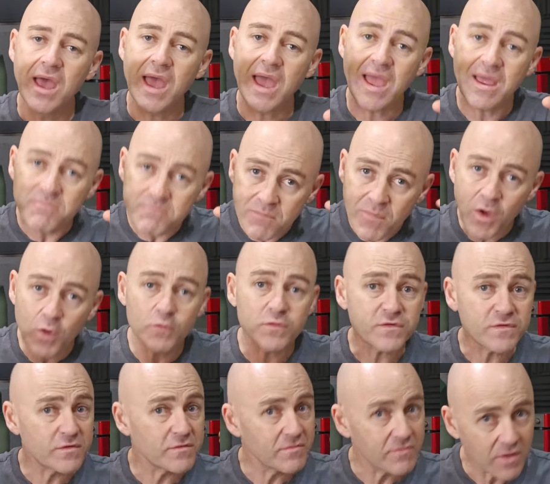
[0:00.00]
And
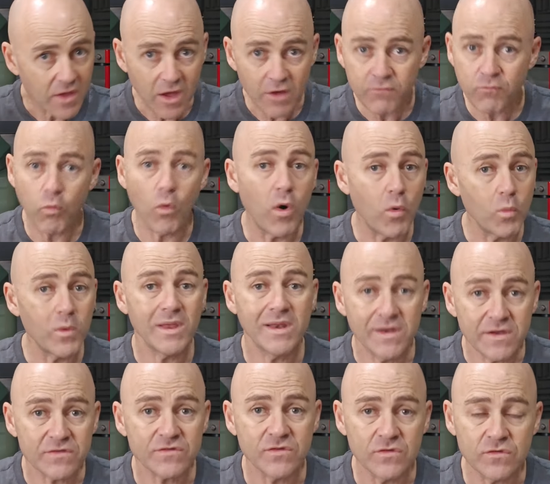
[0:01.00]
most of what we
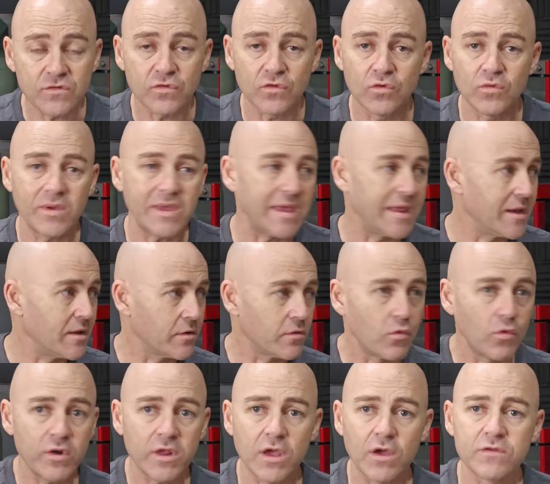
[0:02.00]
listen to in an
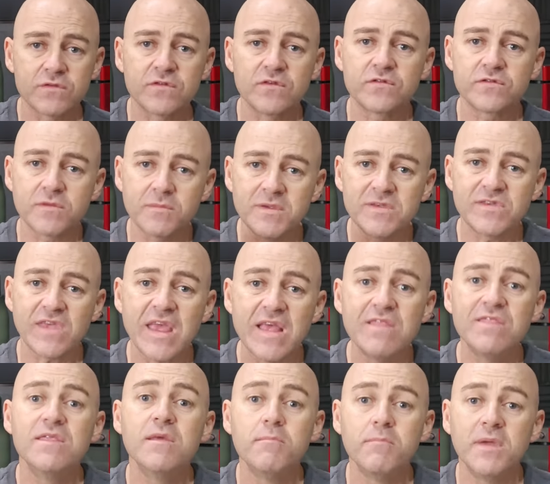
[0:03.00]
audio system is
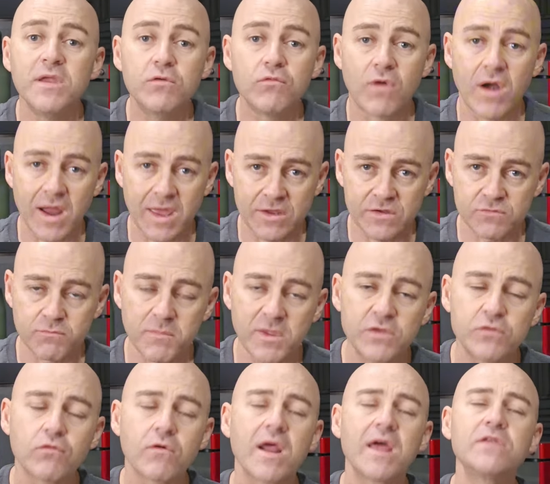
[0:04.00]
in the mid-range.
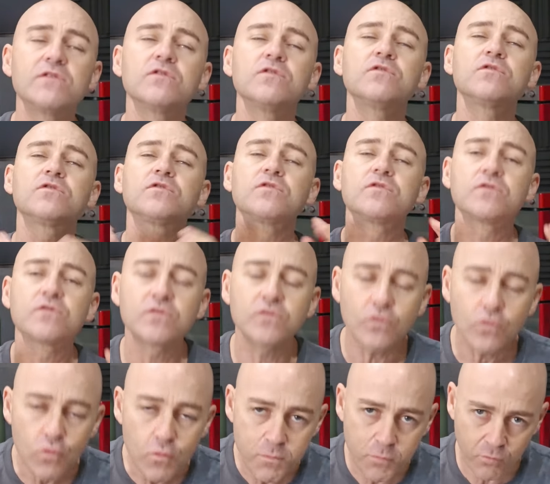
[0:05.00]
Mid-range is
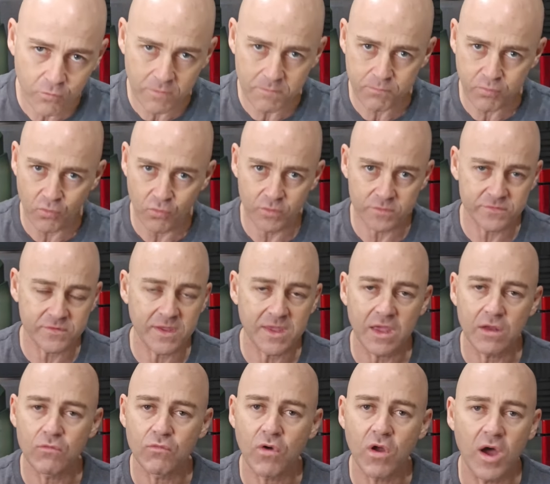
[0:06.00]
super important to
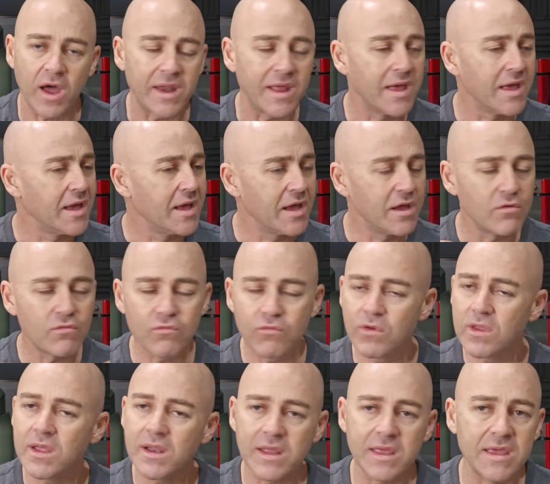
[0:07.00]
get right. It
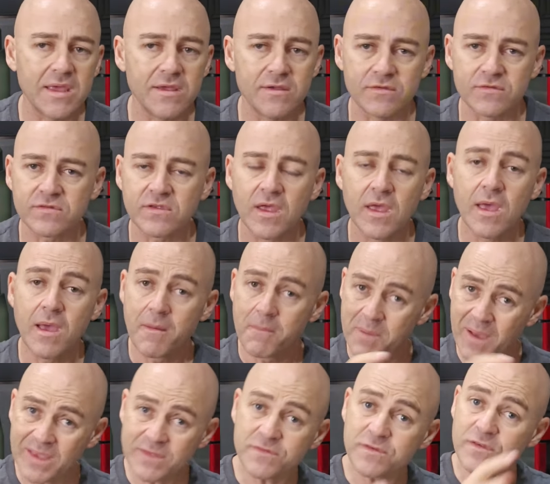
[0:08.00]
really is.
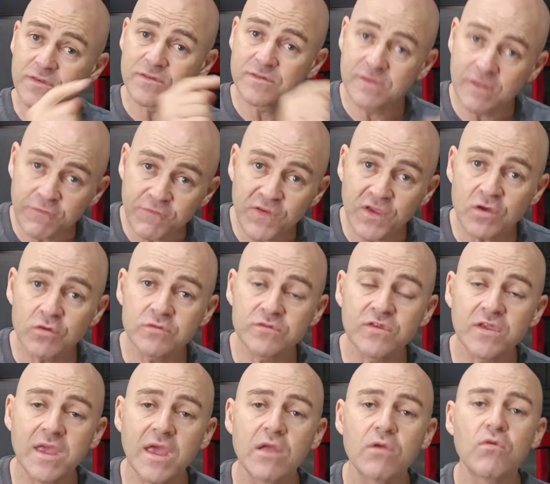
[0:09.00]
Bass is difficult
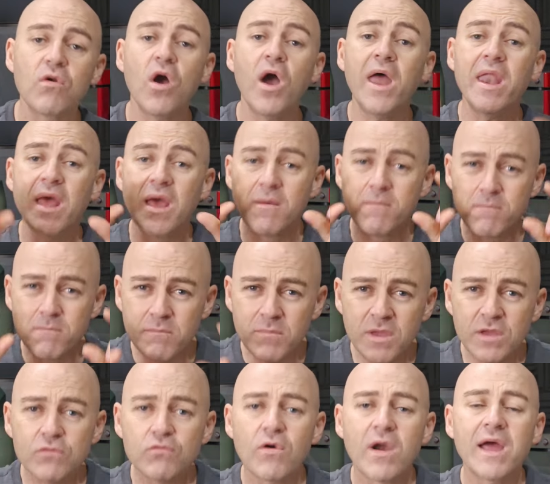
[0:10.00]
to get right.
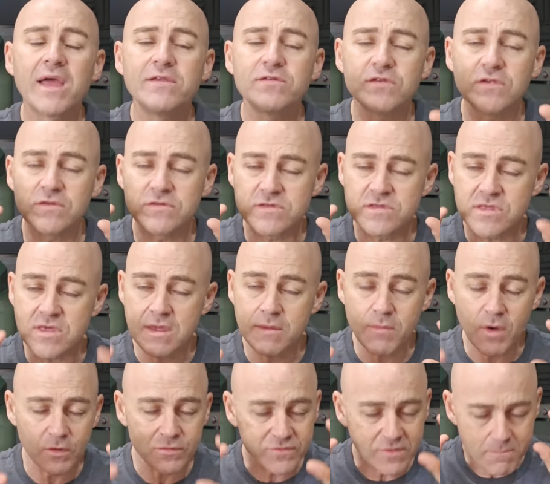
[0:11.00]
Mid-range is the
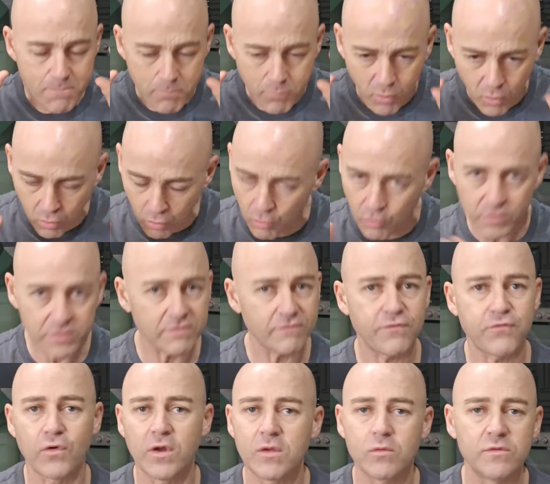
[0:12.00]
most important
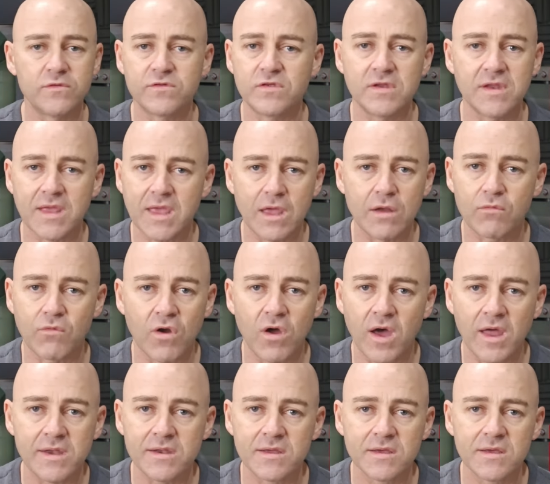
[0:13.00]
frequency to get right.